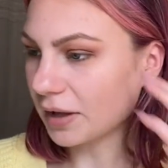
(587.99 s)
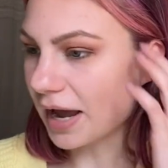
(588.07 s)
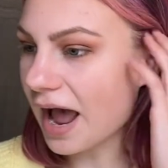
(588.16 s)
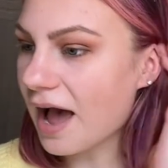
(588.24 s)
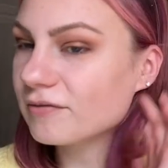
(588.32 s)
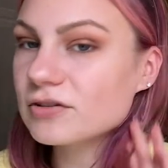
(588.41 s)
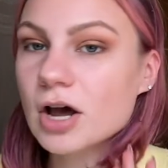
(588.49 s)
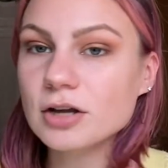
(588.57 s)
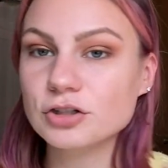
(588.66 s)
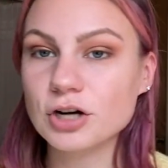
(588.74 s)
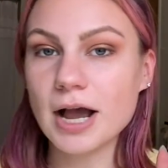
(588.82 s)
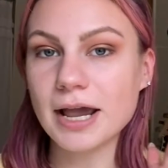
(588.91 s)
I have
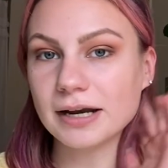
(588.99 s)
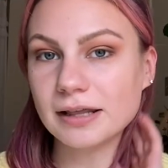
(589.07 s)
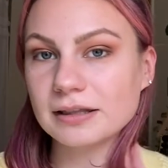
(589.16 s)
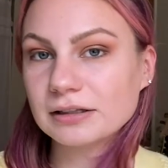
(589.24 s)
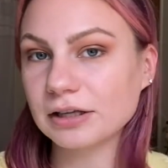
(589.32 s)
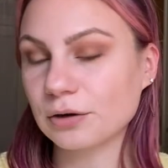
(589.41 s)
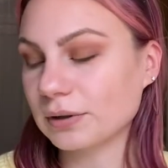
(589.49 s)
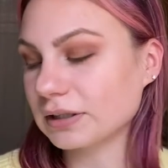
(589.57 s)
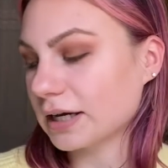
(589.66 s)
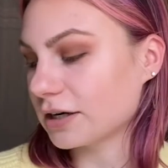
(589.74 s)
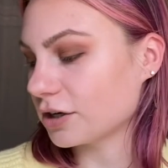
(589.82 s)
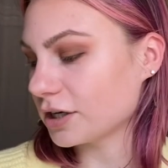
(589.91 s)
not tried the liquid
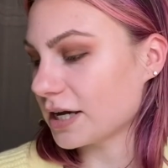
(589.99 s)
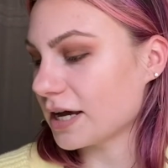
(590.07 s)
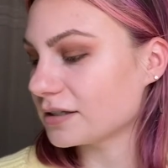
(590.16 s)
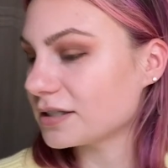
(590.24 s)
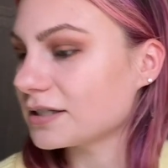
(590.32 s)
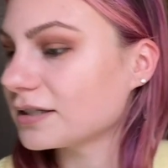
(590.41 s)
liner yet.